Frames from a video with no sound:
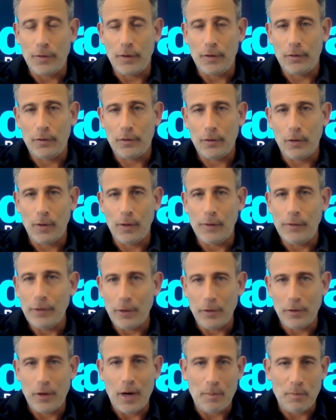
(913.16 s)
fees. So even
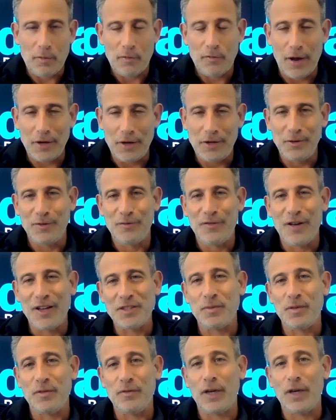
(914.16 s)
though they're not providing you
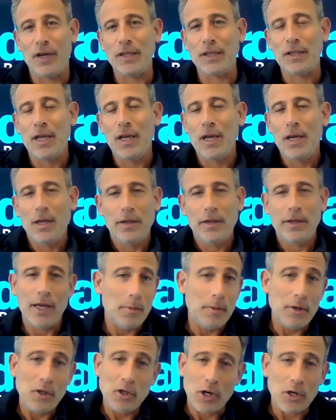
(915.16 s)
investment advice, they
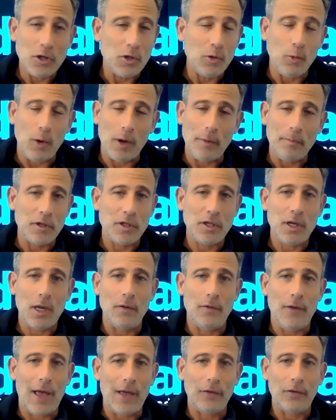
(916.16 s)
could be charging 1%
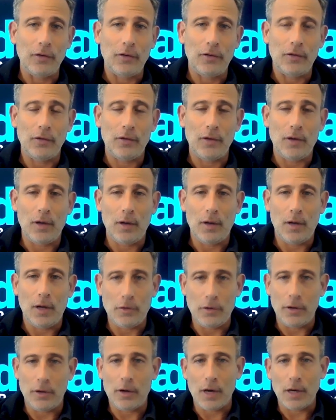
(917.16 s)
of assets
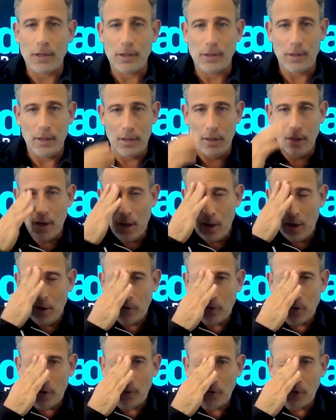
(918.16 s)
under their custody.
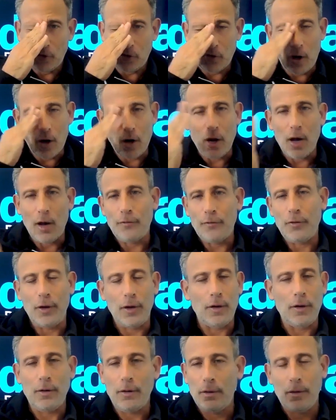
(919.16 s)
So if you start off
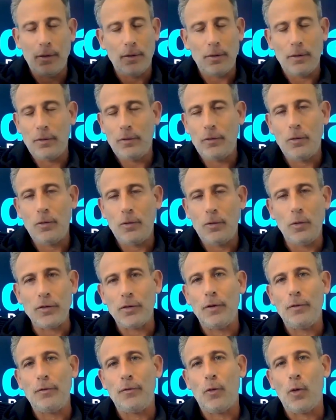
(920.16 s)
in
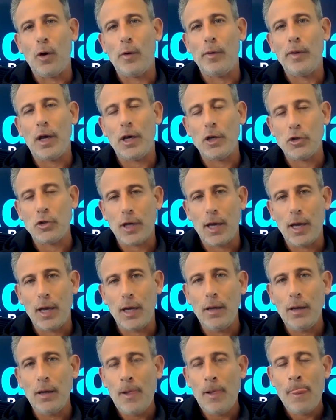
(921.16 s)
2004 with
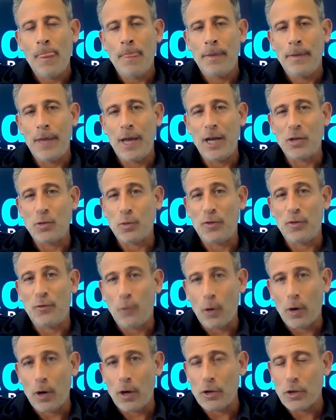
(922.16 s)
100K, now it's worth
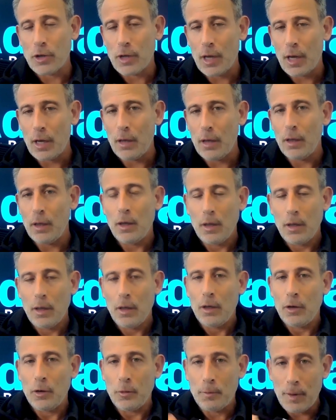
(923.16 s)
400K,
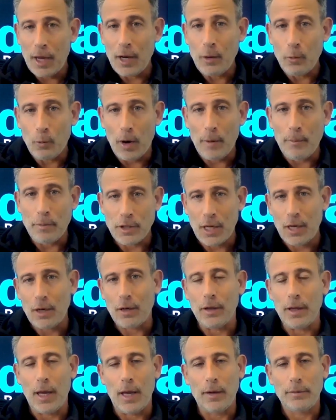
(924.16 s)
you're paying 1%
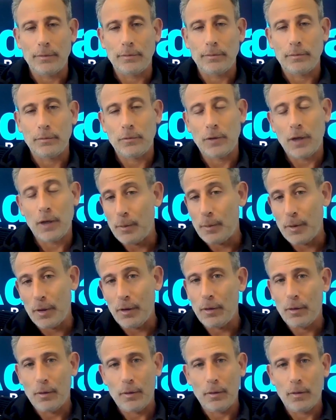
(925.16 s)
on that, right? It could be
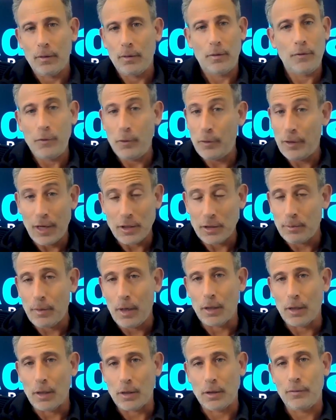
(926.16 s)
a few thousand
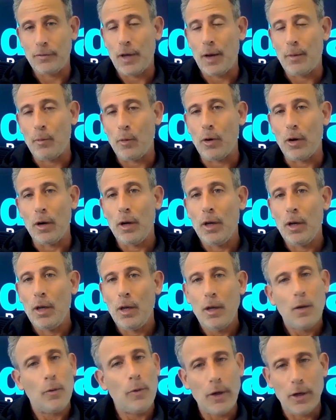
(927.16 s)
bucks, if not more.
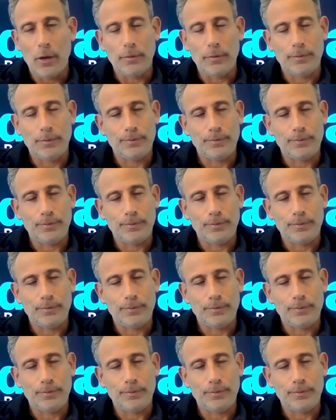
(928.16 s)
We don't.